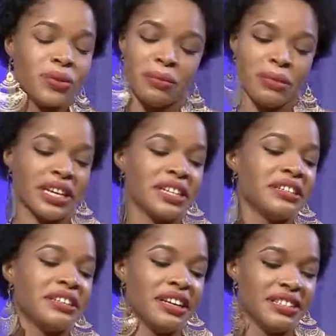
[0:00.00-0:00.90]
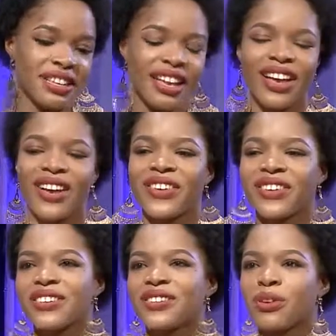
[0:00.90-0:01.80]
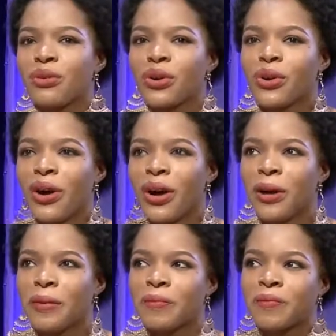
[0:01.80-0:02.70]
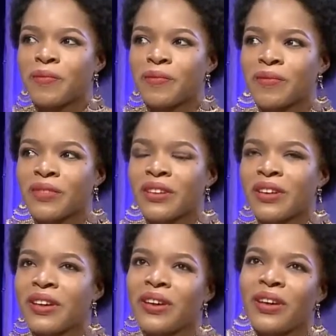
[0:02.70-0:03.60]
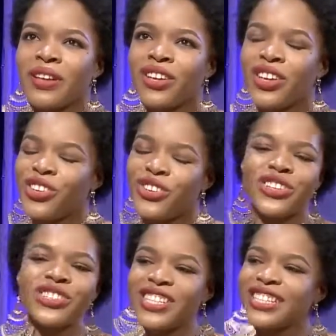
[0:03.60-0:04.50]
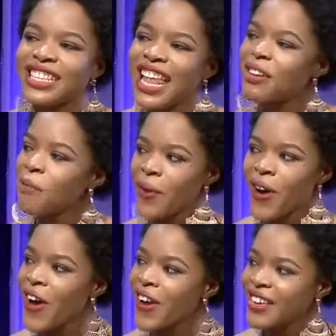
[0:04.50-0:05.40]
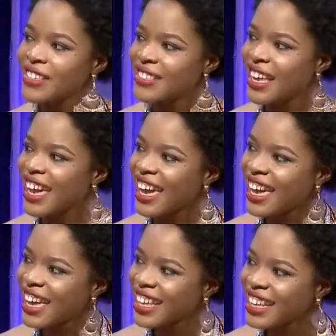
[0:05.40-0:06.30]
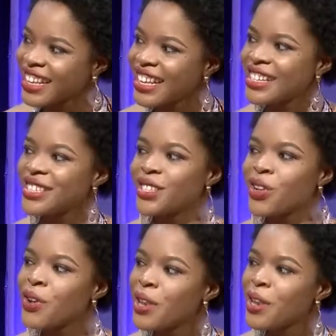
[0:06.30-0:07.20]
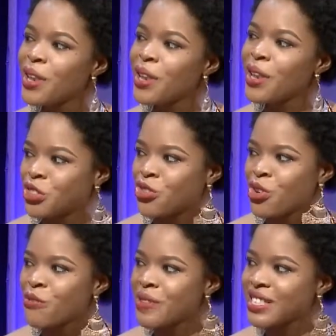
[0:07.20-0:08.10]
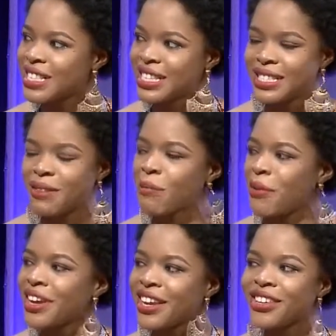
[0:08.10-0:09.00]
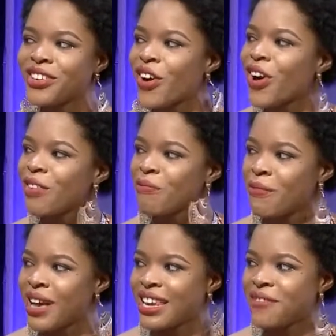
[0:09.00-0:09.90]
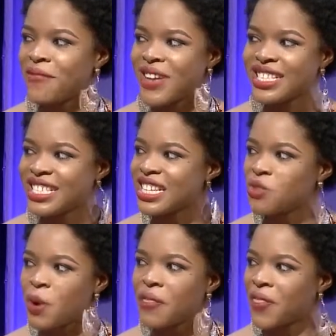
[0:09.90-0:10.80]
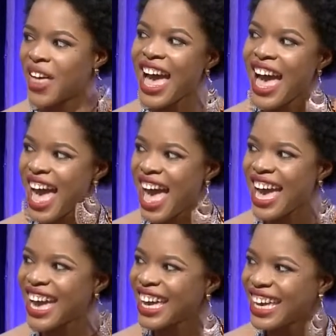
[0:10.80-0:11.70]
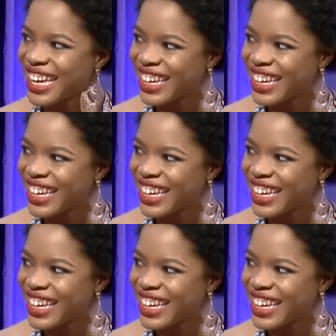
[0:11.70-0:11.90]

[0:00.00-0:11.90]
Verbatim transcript: goodness. Uh, a go, um, You're just like poison, slowly. Through my system, breaking all of my defenses with thine.